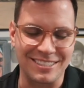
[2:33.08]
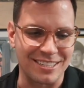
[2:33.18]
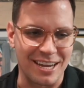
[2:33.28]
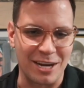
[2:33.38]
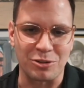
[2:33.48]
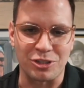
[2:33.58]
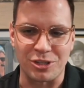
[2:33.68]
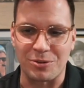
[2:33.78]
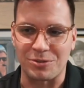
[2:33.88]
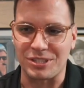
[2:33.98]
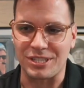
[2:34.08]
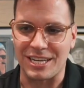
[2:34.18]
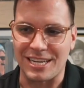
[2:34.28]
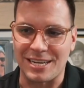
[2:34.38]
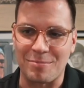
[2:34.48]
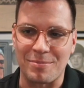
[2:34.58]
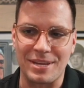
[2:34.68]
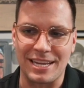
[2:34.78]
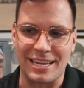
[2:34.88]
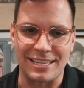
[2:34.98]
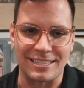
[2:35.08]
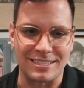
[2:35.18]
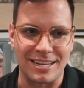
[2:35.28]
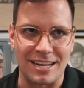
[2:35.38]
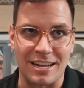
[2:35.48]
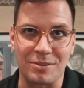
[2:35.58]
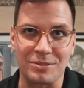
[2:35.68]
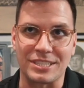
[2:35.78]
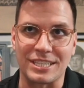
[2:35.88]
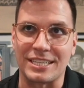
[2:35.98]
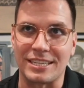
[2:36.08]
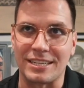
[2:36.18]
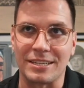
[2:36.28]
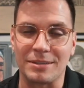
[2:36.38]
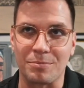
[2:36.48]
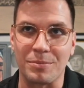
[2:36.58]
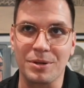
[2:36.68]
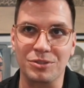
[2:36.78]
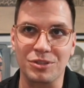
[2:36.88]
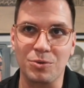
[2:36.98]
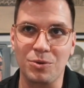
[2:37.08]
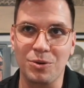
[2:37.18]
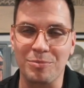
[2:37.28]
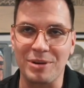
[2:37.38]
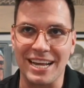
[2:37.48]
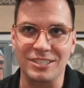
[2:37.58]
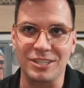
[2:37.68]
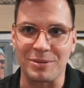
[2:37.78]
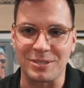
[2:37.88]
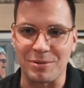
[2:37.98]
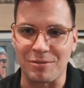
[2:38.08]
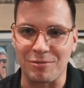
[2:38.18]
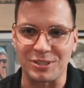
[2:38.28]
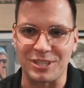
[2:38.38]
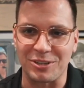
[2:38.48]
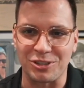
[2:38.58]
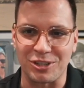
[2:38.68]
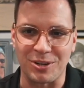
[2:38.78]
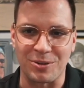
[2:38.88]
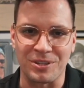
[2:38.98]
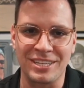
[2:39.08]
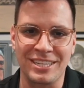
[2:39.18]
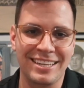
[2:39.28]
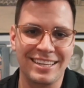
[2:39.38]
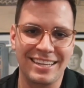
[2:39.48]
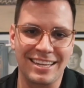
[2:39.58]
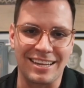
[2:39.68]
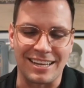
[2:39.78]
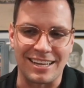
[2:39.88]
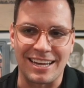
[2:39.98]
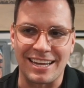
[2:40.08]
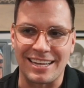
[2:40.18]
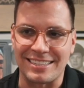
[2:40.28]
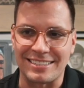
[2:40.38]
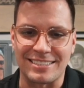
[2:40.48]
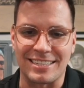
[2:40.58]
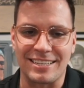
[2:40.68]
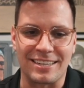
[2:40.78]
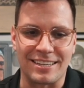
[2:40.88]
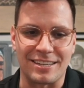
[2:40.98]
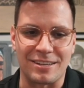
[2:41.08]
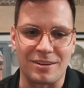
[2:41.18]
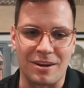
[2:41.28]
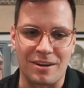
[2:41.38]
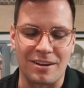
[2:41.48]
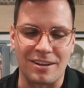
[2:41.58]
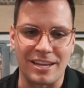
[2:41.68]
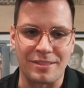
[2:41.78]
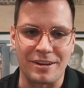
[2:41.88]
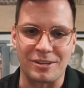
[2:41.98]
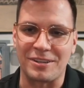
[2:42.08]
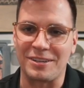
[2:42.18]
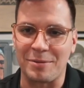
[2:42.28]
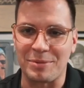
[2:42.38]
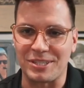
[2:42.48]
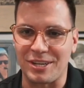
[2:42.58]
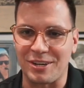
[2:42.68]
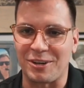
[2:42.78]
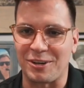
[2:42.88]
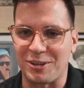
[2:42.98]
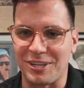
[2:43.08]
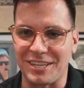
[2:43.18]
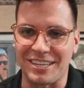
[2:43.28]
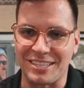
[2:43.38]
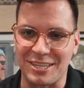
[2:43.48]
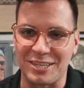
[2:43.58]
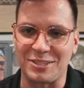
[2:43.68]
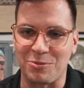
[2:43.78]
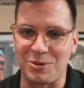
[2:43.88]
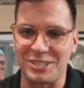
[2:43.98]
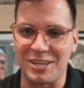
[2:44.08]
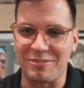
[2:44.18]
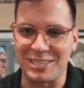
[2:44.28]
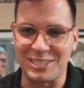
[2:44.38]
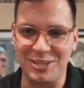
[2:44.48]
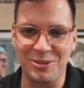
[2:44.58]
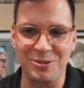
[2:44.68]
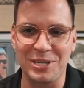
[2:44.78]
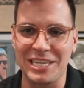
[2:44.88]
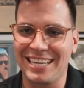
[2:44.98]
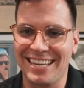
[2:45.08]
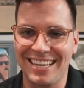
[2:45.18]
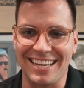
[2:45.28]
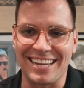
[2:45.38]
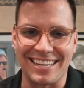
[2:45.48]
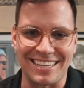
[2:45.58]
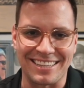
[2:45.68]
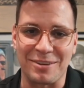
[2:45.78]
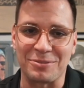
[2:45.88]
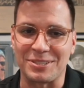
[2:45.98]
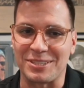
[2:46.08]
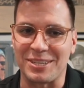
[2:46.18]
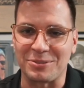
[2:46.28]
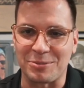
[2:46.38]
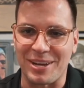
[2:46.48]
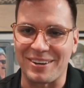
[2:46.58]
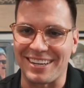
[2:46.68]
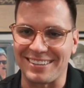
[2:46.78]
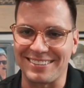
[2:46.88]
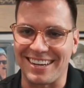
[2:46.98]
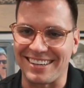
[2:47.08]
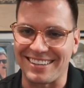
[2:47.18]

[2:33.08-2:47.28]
to air shows. I was in middle school and my dad took me to my first air show, and a lady there let me sit in her Cessna 172, and that was about it.